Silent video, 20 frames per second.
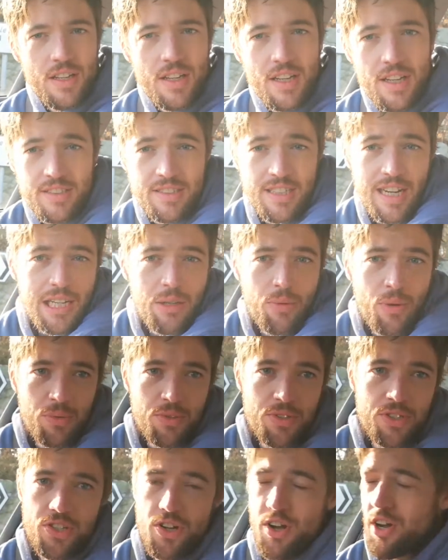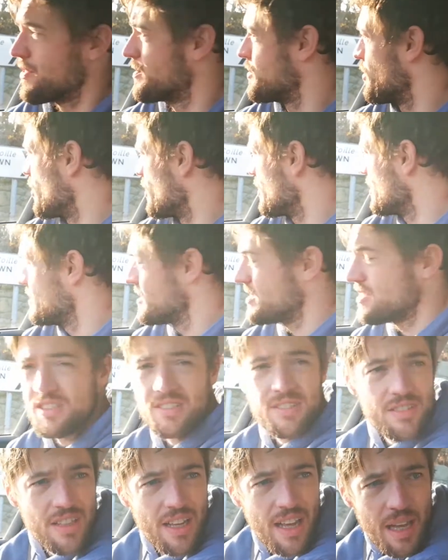exactly what it was designed for.
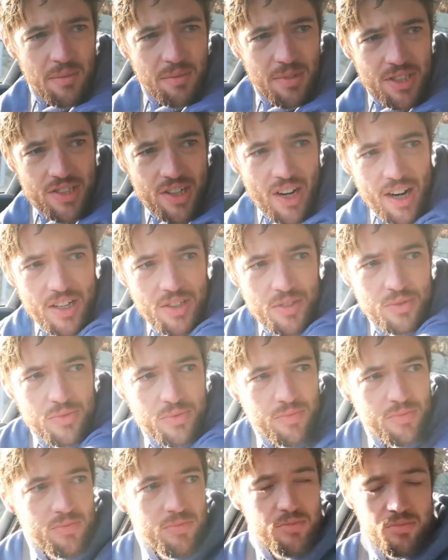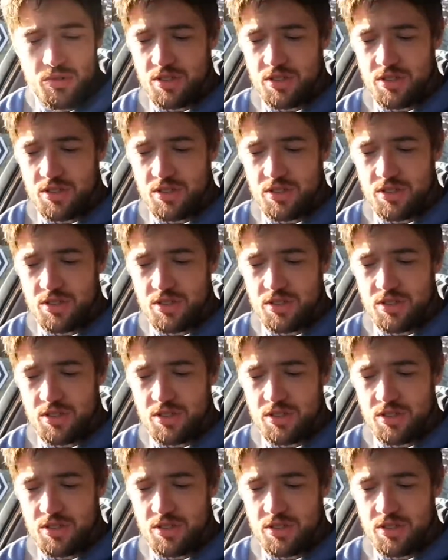These cars were